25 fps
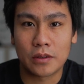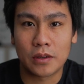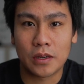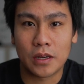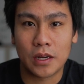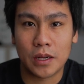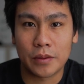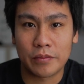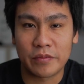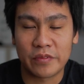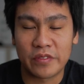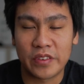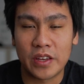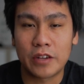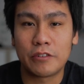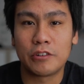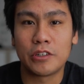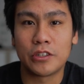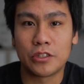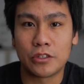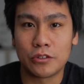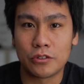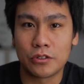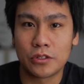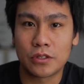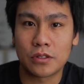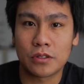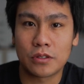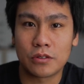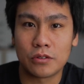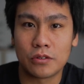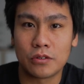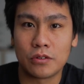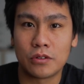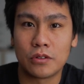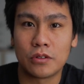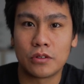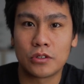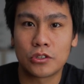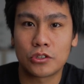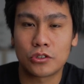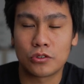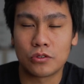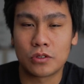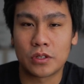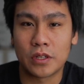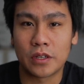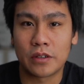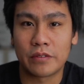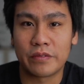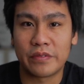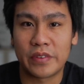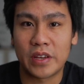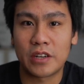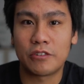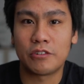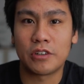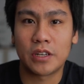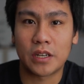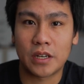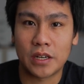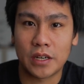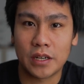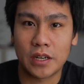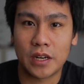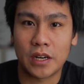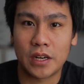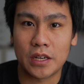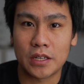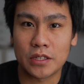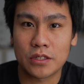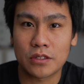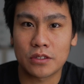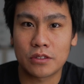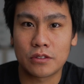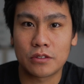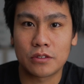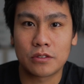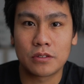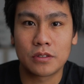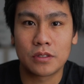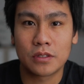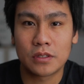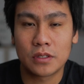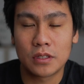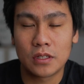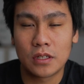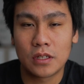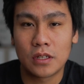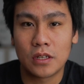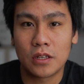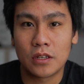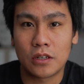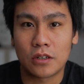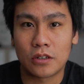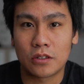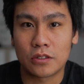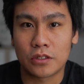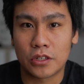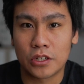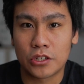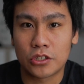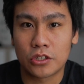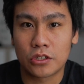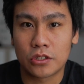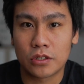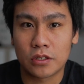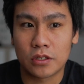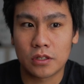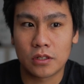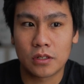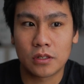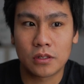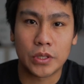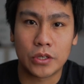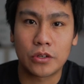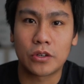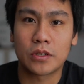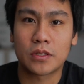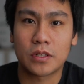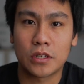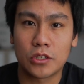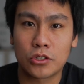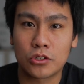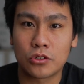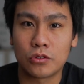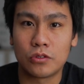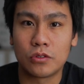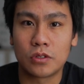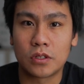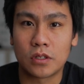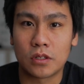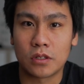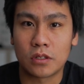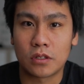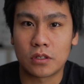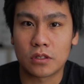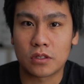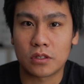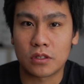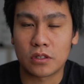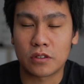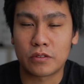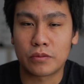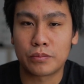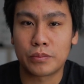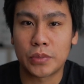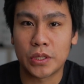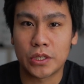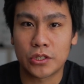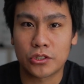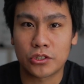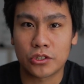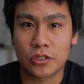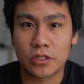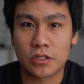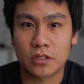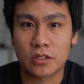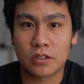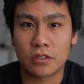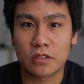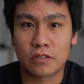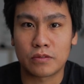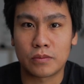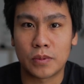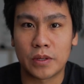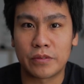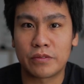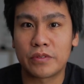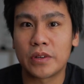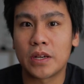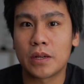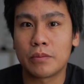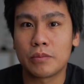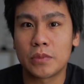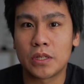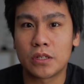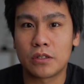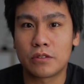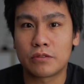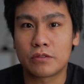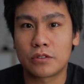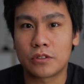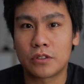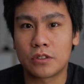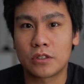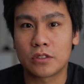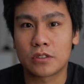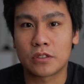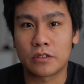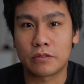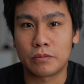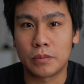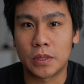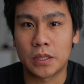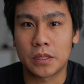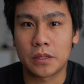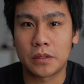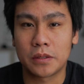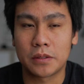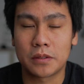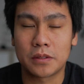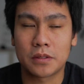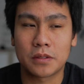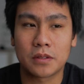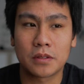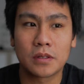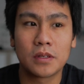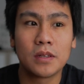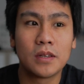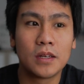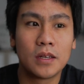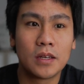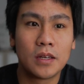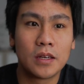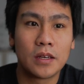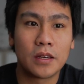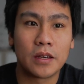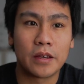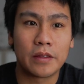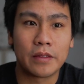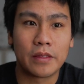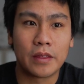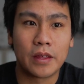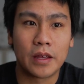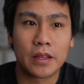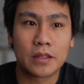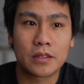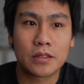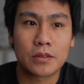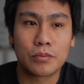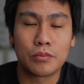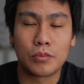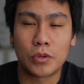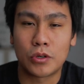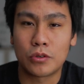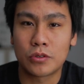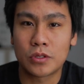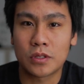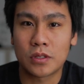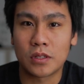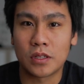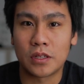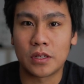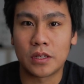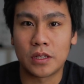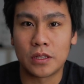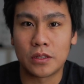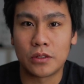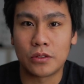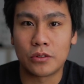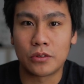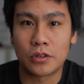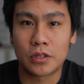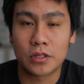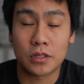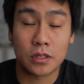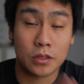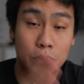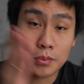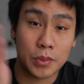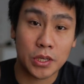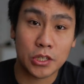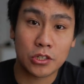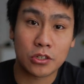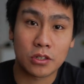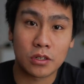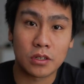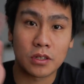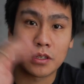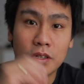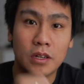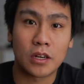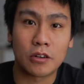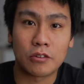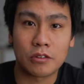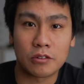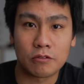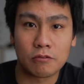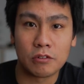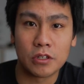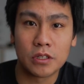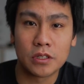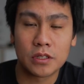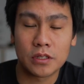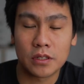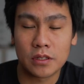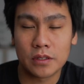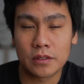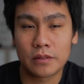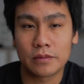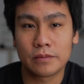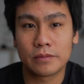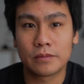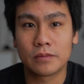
I'm very used to shooting very high ISO on digital, because I shoot a lot of pictures of my family, of course, of my kids, and that's mostly indoors, especially now in winter.